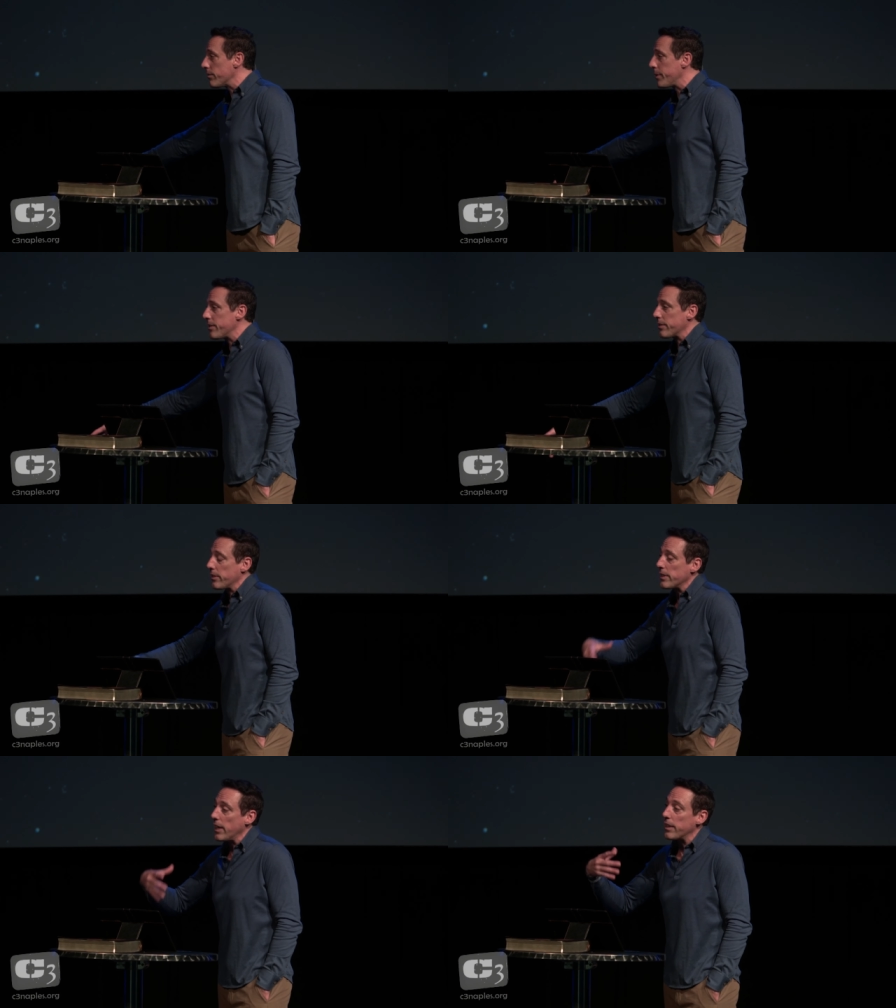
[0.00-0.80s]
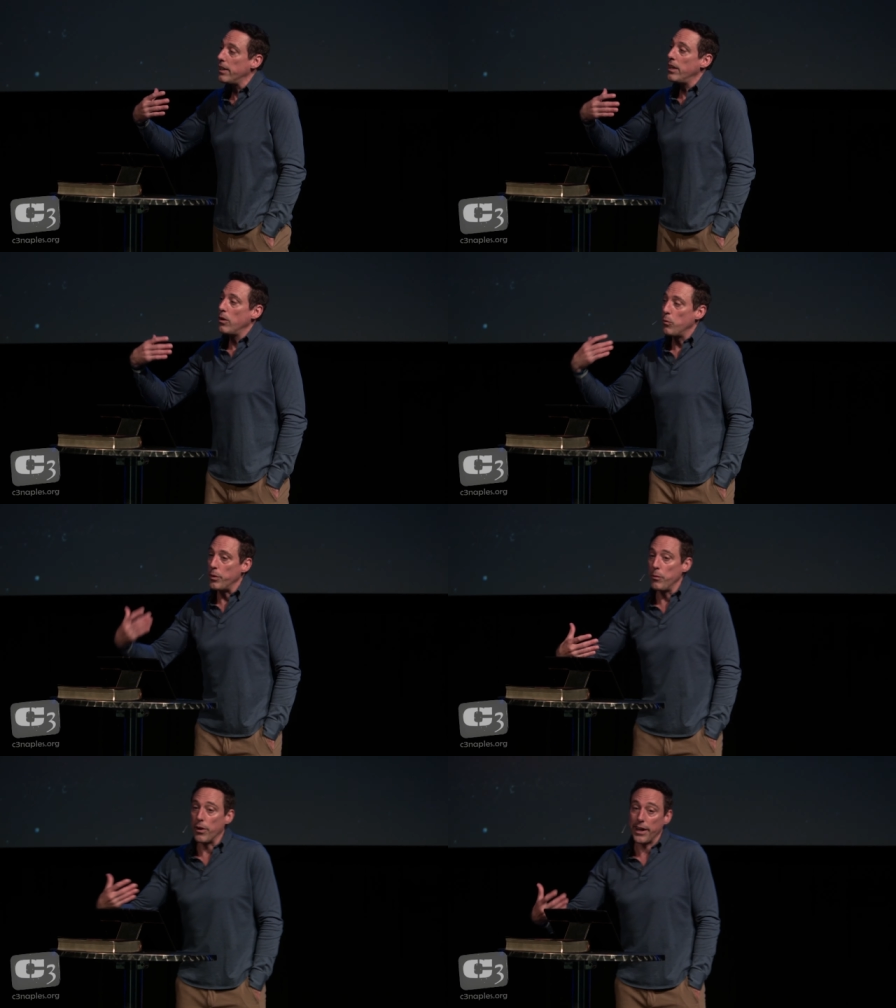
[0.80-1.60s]
Basically like
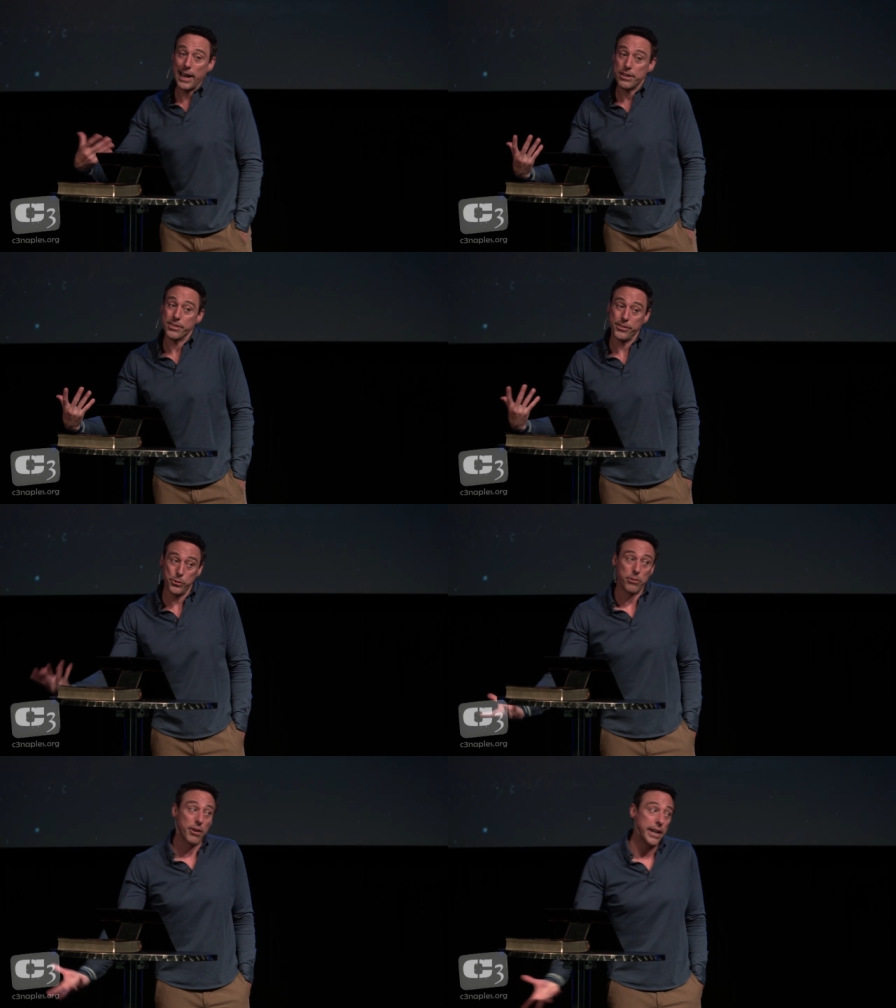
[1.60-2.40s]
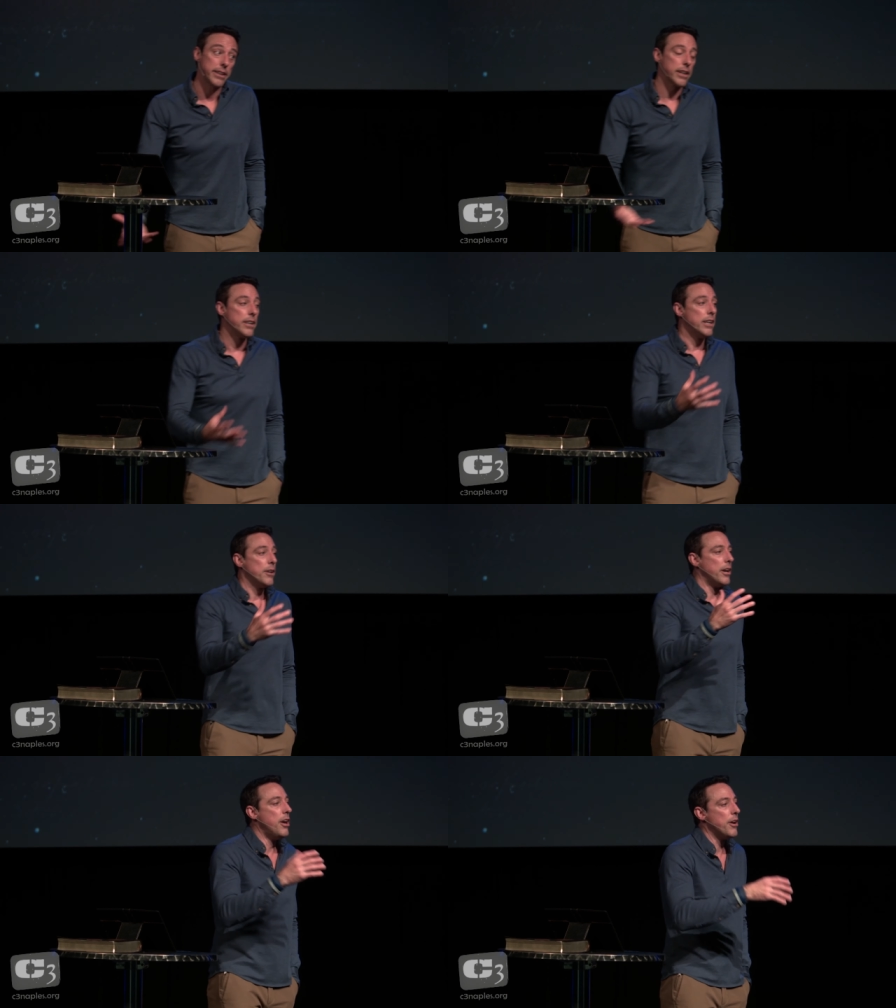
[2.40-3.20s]
we want to actually do it right. Like
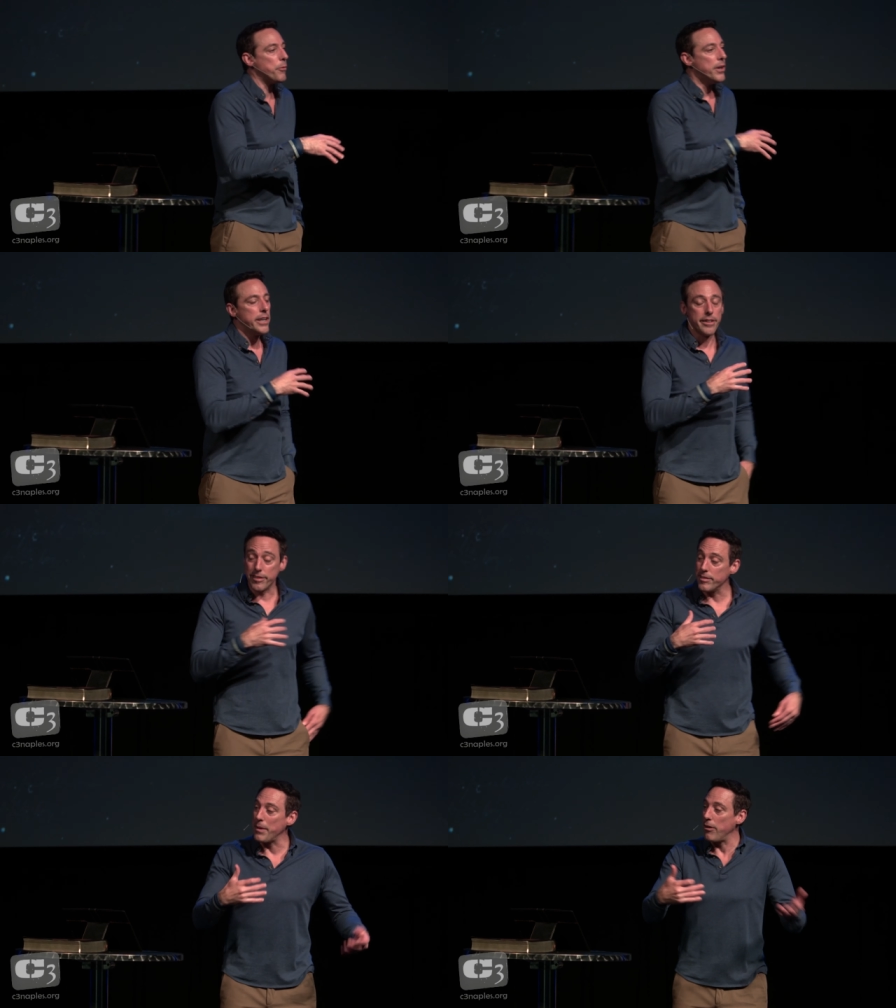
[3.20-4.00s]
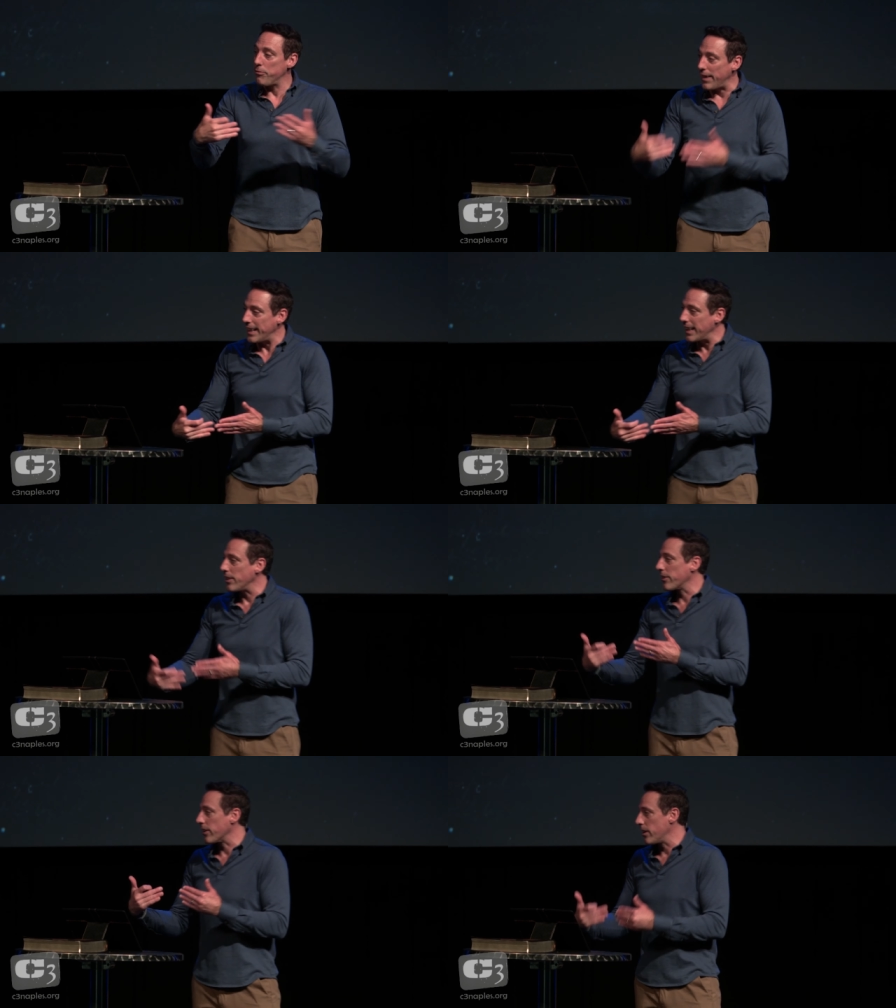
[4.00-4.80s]
this is about fighting.
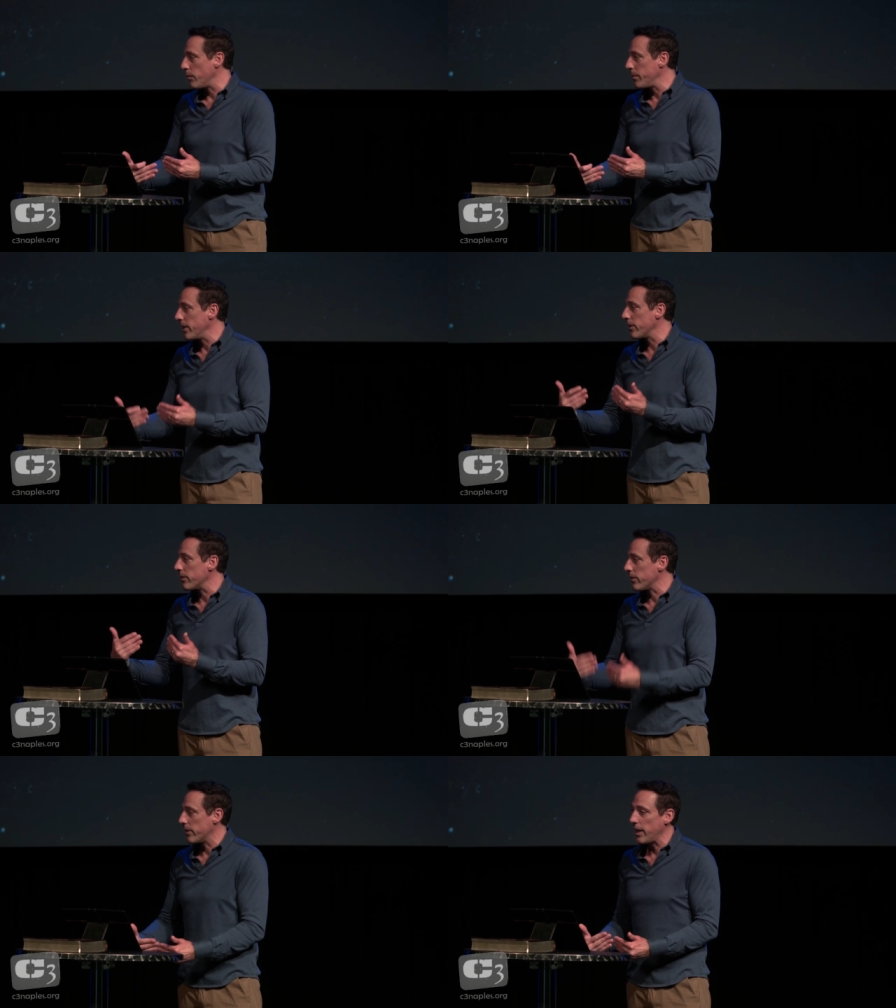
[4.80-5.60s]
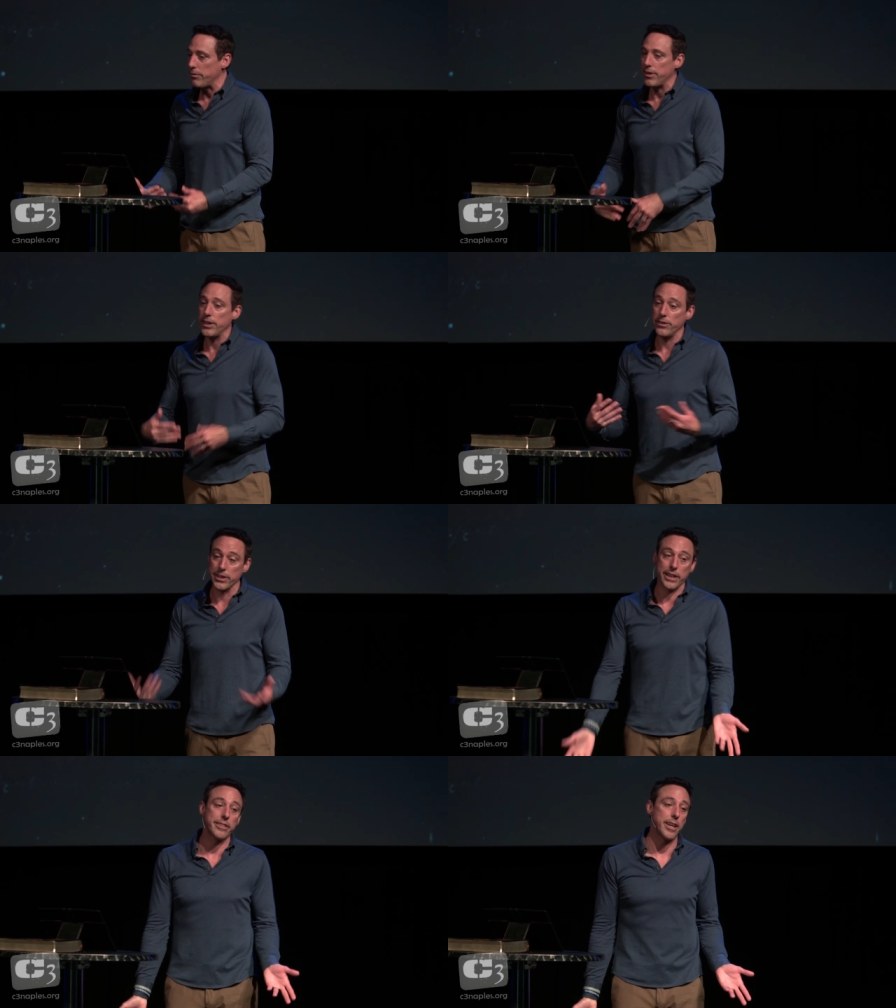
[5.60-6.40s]
You're going to come here, learn how to fight. You're going
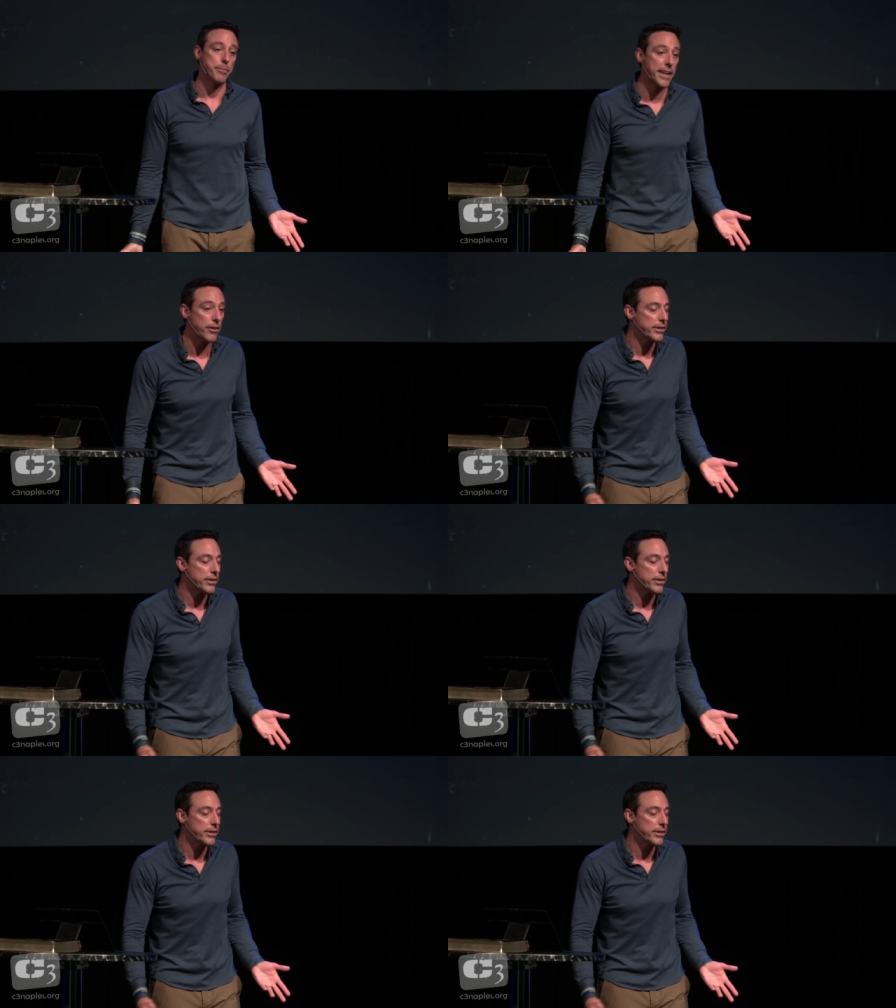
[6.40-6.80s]
to get tapped out.